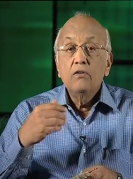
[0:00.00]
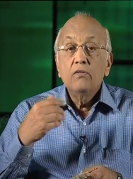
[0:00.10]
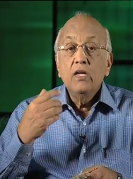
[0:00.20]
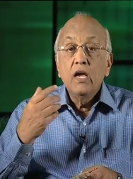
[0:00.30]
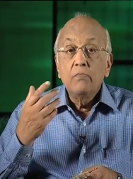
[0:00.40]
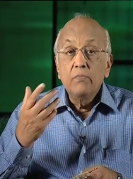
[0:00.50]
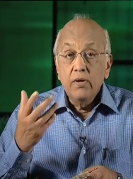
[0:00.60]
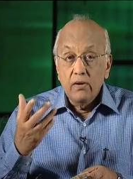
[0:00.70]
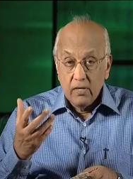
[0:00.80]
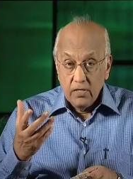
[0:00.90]
to the
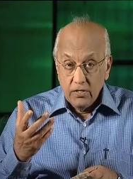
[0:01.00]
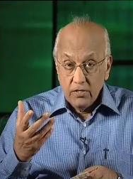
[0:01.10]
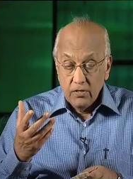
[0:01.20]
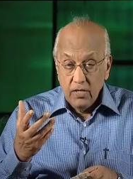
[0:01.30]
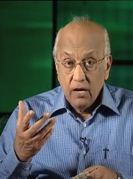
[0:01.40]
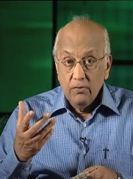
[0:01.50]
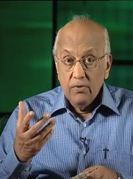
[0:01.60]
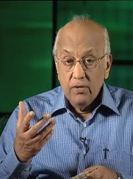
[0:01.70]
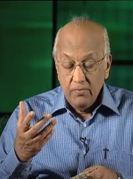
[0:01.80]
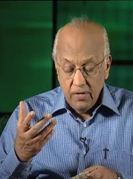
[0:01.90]
appearance or the
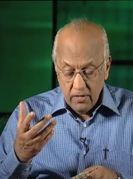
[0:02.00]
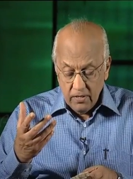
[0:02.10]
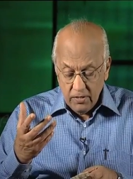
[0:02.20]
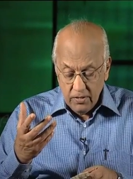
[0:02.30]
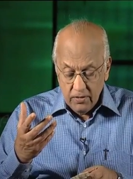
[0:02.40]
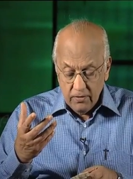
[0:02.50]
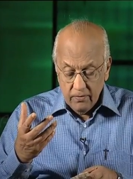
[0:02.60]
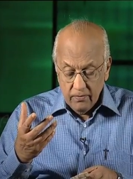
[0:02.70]
outward appearance,